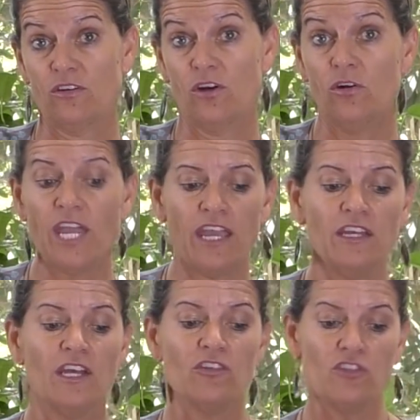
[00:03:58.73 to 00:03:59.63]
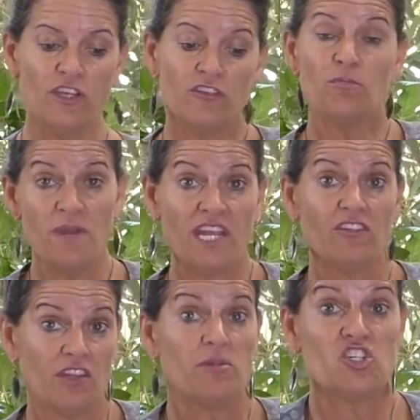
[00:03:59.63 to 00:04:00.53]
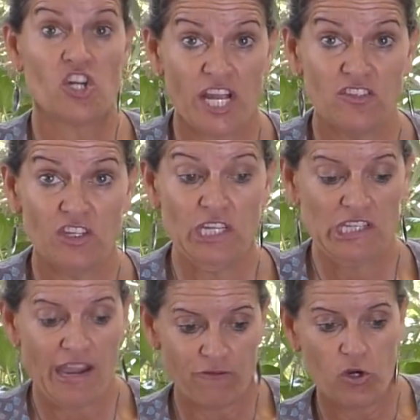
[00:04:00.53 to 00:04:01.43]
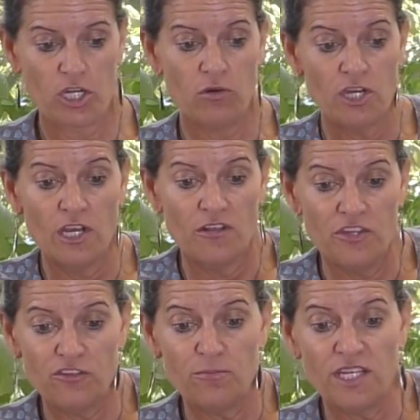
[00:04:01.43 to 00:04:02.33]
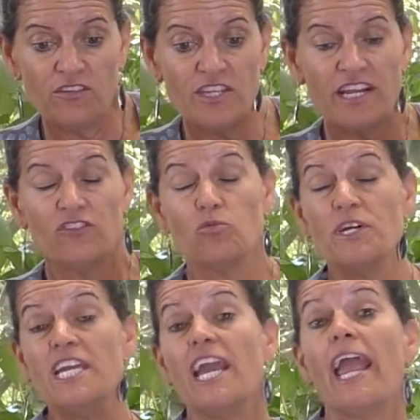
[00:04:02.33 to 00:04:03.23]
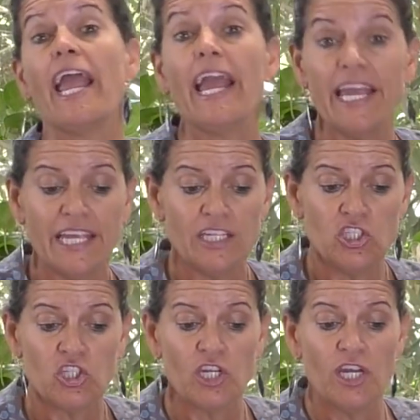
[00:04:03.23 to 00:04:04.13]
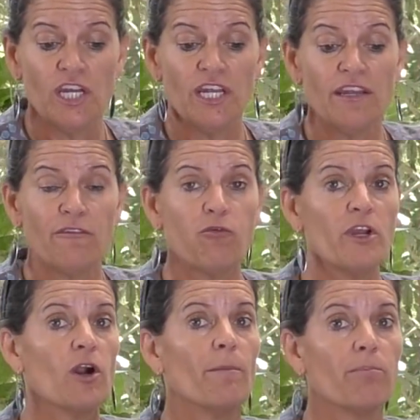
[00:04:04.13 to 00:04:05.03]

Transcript: Okay, so this means, let me translate that for you. This means that as we age, if we are